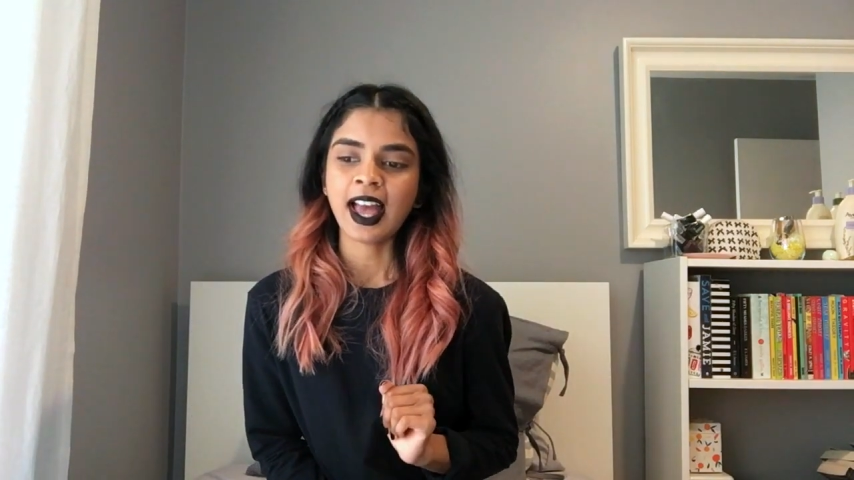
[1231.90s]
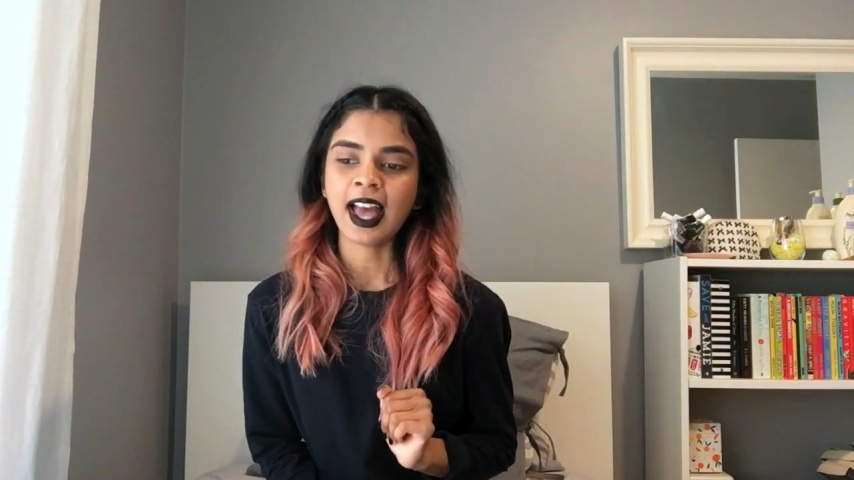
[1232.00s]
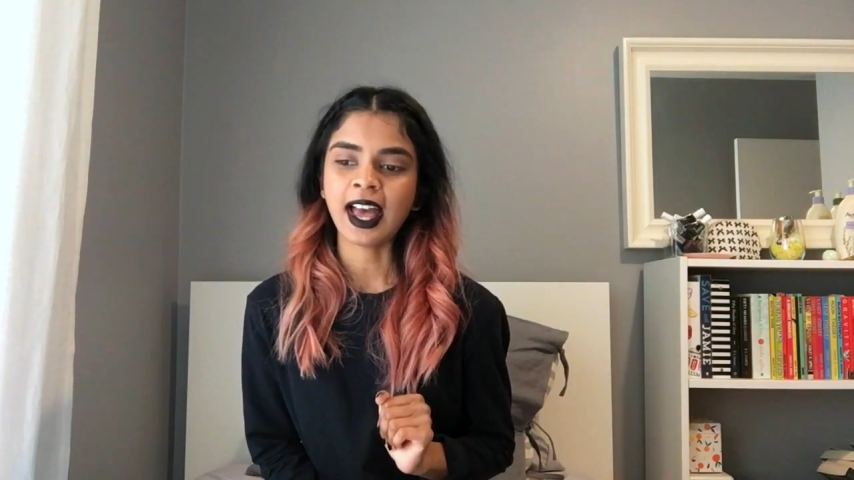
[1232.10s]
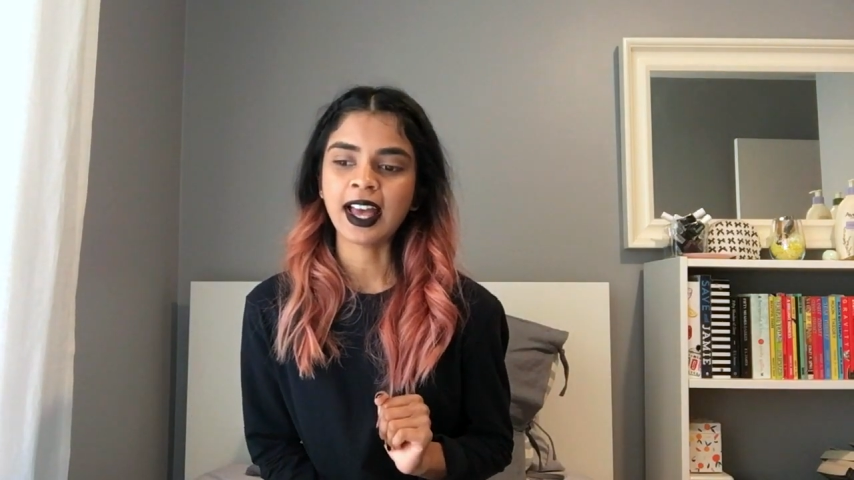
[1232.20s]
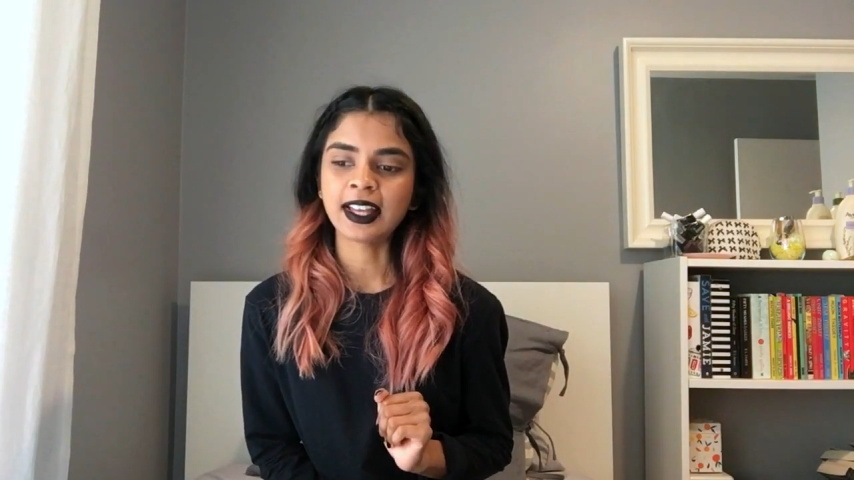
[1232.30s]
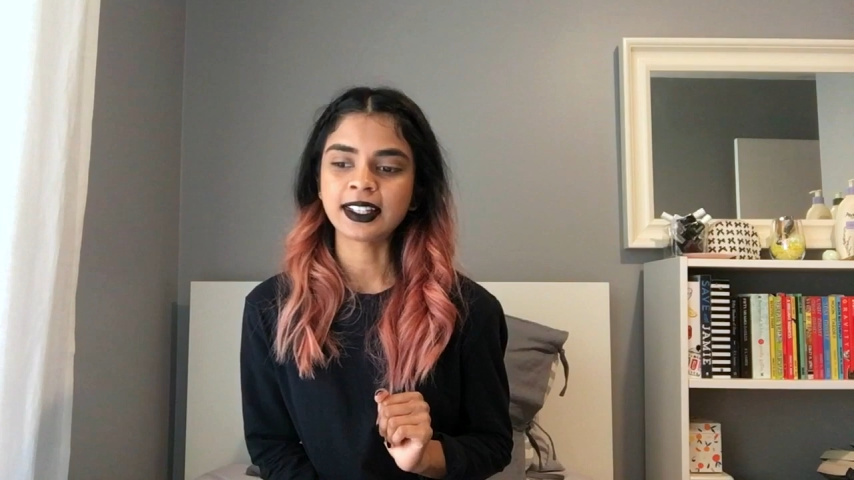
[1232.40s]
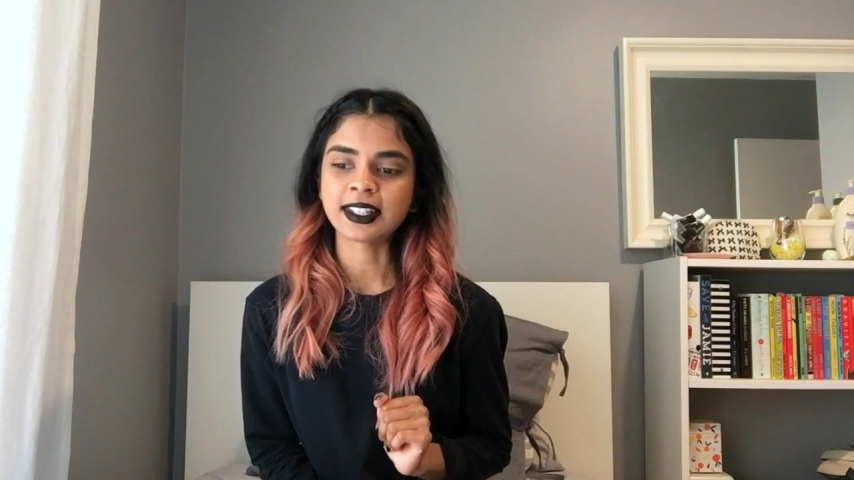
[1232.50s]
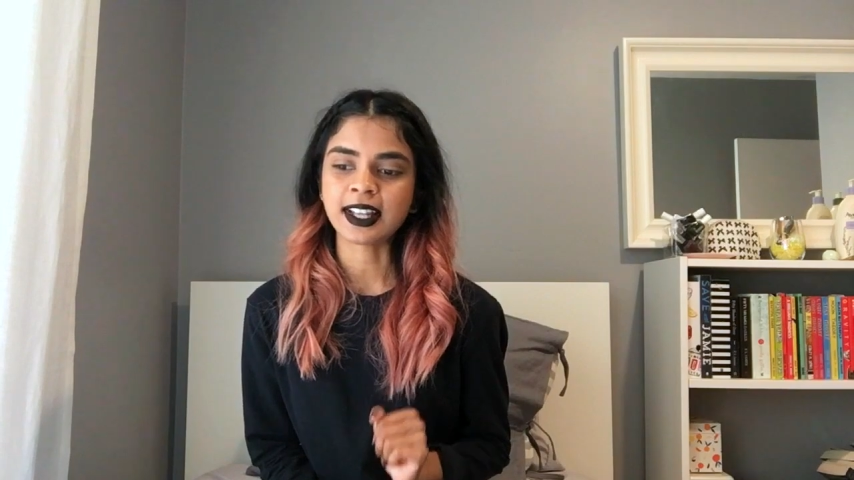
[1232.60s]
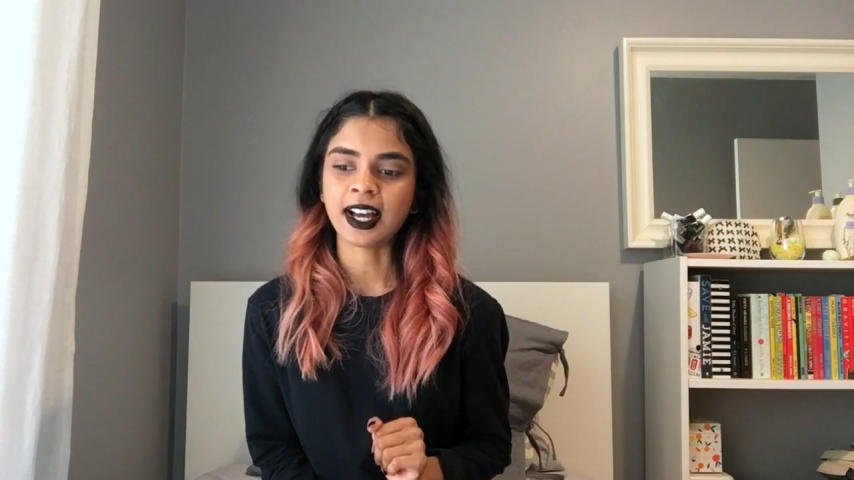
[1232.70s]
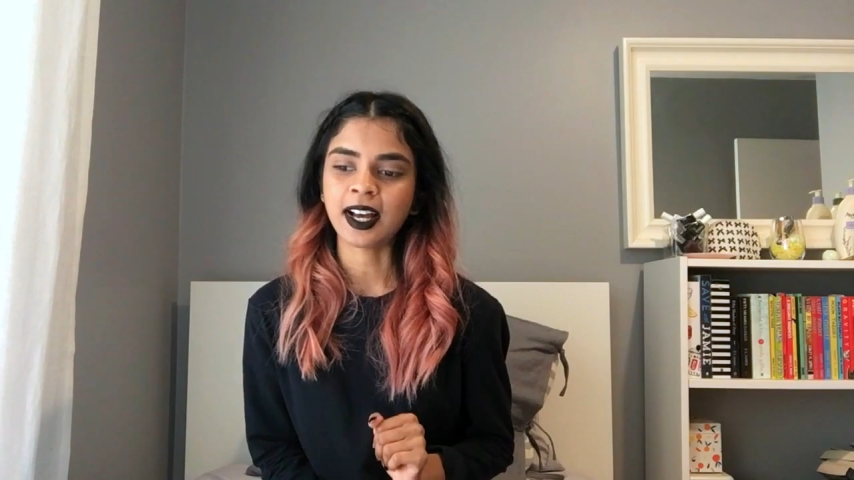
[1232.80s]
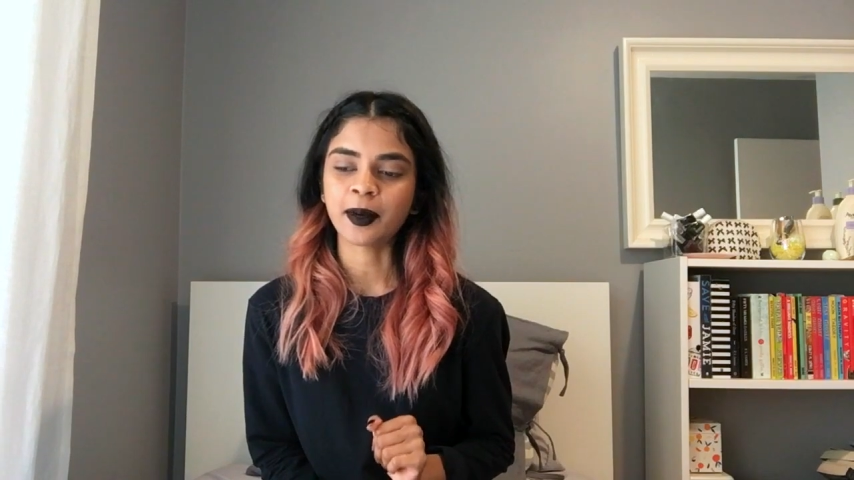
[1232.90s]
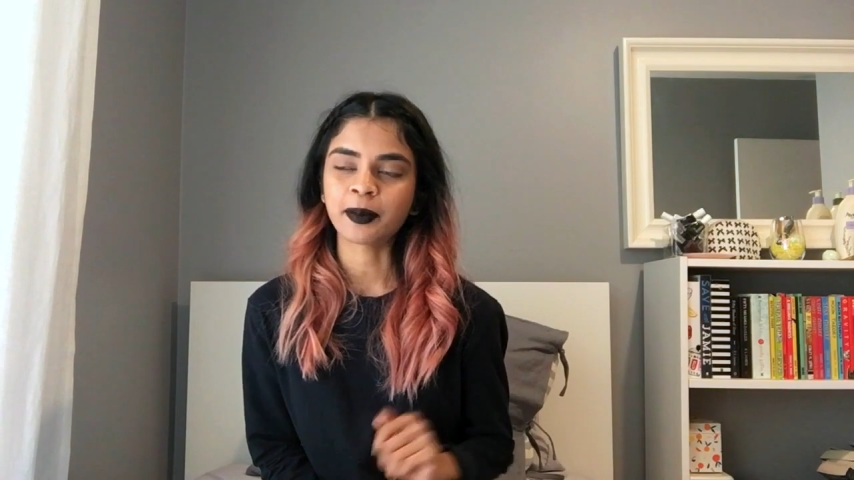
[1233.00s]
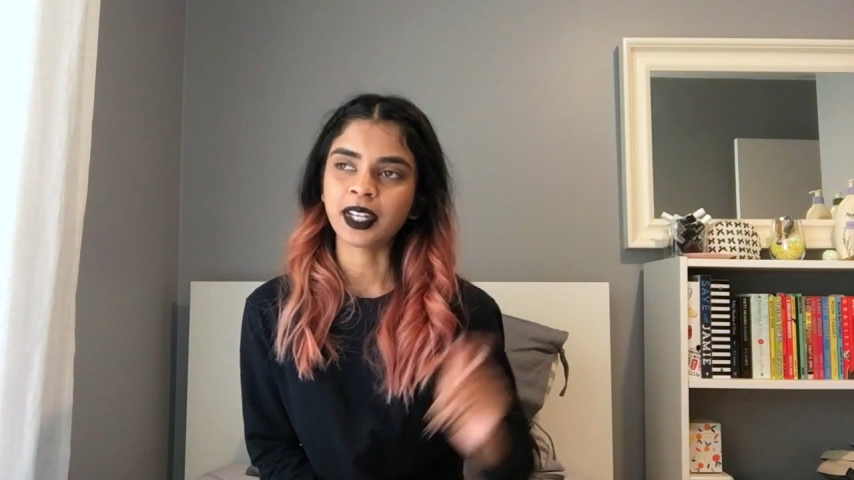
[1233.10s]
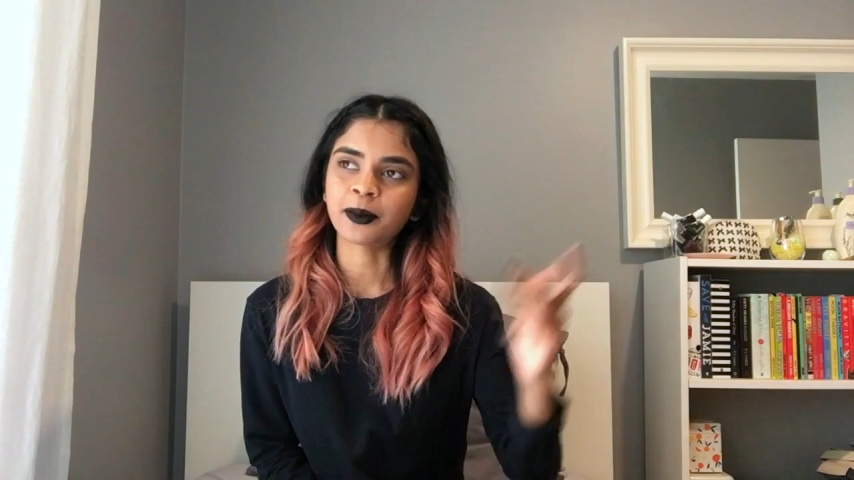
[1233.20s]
And I mean,